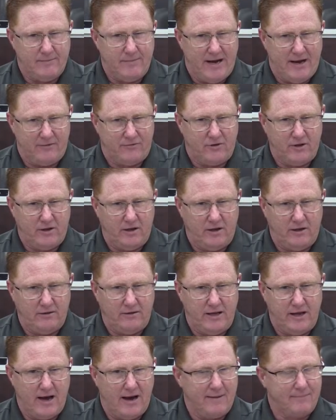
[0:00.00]
about
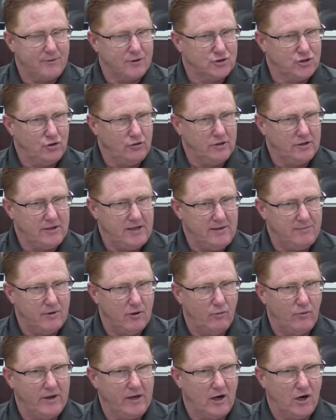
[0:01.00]
the opportunity,
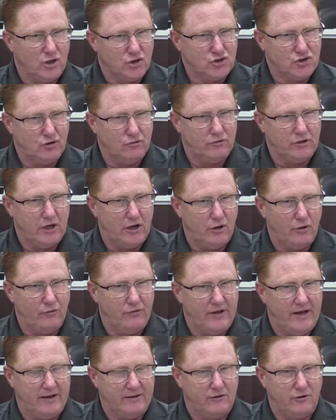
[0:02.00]
but we also know
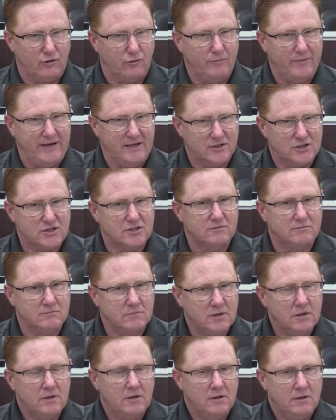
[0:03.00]
that there'll be
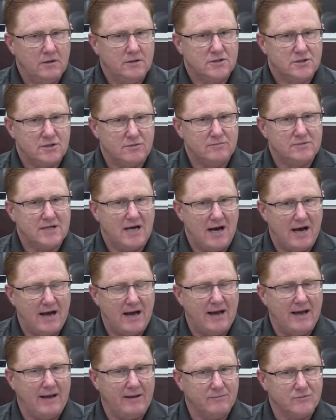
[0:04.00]
some
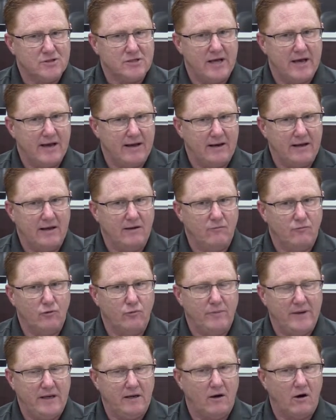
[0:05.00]
times that it will
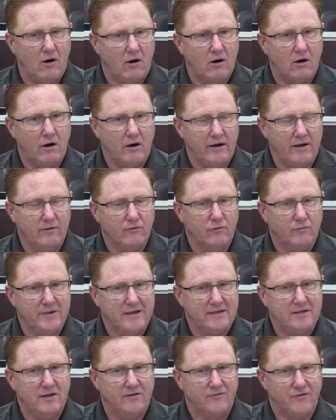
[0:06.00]
be hard. It will
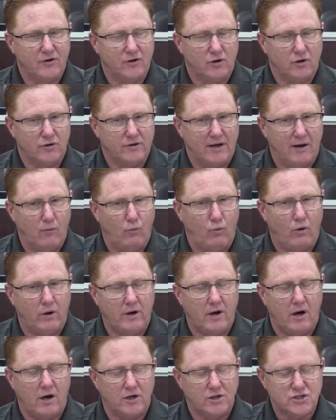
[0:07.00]
be difficult. I want
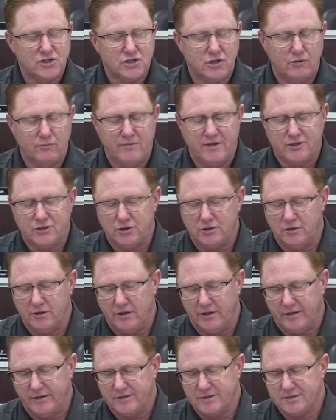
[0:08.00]
to also mention
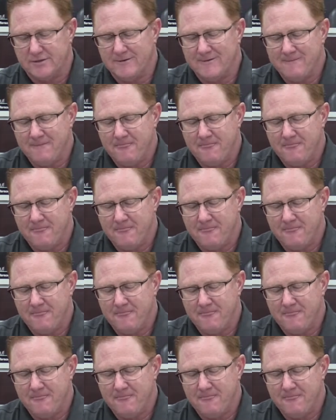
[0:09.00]
this.